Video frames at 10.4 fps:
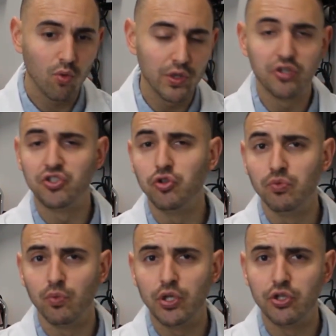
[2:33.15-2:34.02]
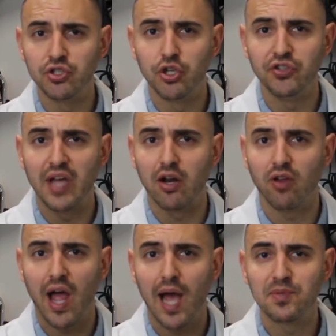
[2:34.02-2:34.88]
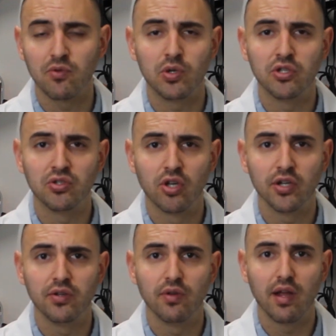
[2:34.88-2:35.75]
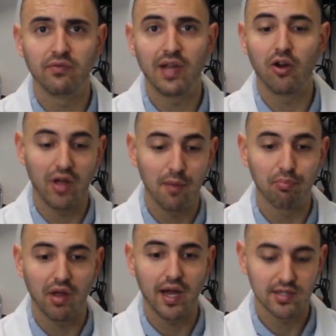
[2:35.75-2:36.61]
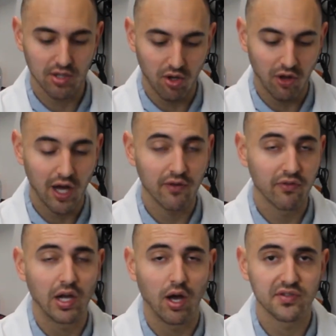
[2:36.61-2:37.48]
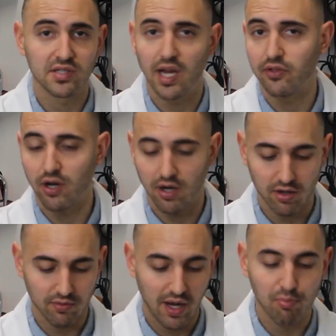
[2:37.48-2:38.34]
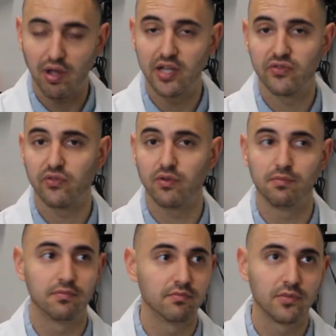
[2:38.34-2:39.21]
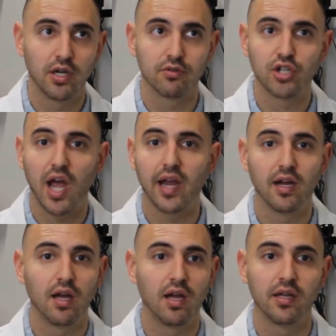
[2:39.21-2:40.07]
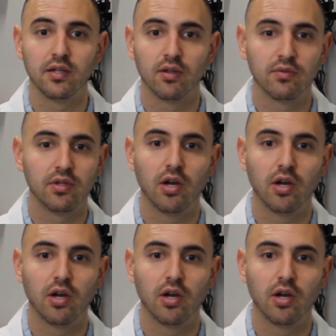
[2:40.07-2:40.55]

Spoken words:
we use good dental labs and we use good dental implants. So a lot of dental offices get their implants from China, and